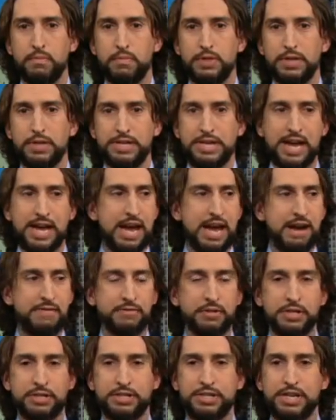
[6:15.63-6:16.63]
the day
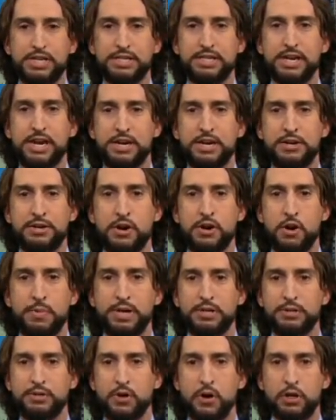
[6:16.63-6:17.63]
after the season ended,
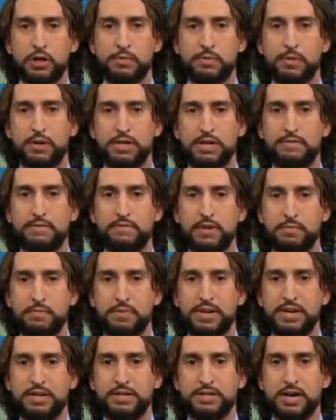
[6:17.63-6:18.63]
nobody talked about the
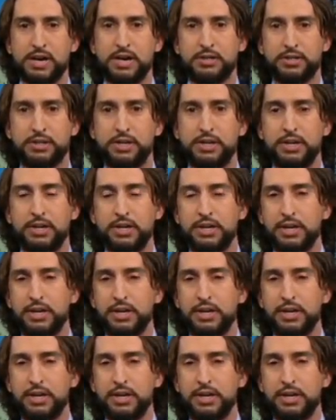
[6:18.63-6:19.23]
MVP discussion.